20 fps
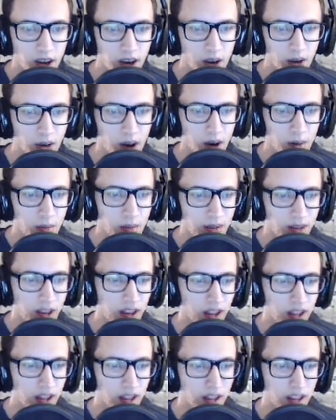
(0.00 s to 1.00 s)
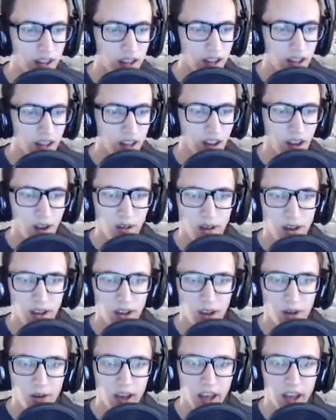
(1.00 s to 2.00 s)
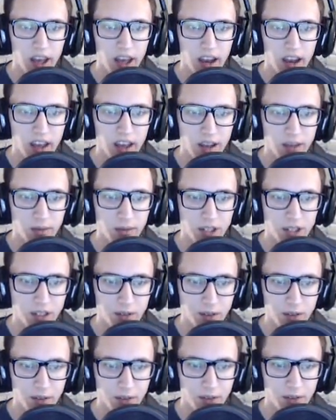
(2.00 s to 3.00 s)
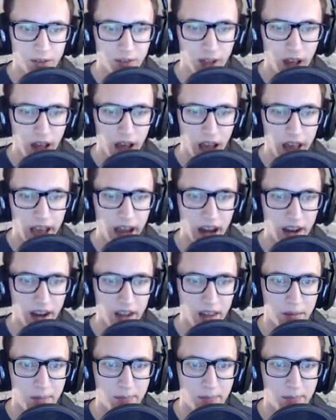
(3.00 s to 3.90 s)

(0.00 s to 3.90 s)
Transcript: Well, we did it. We didn't quite hit it, and we just went flying out of the